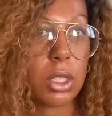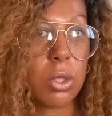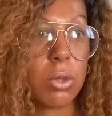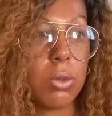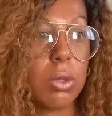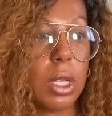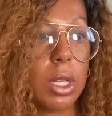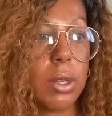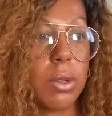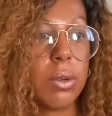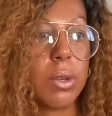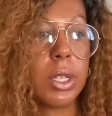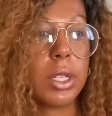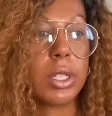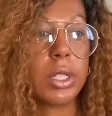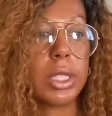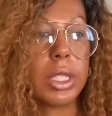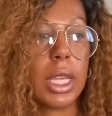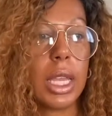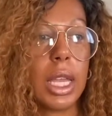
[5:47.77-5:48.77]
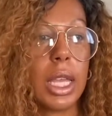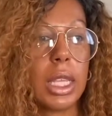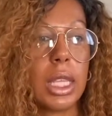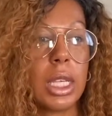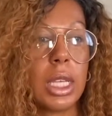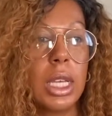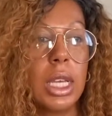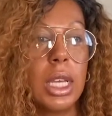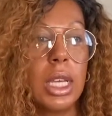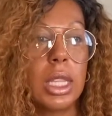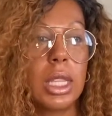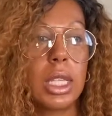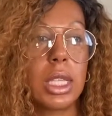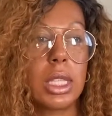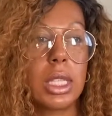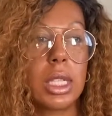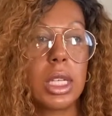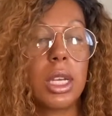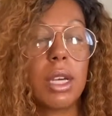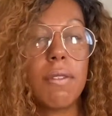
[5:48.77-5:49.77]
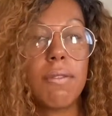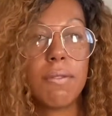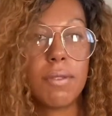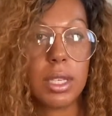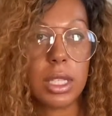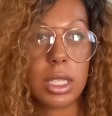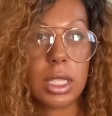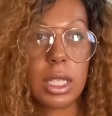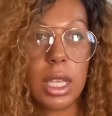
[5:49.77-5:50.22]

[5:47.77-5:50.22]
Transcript: They don't understand the toughness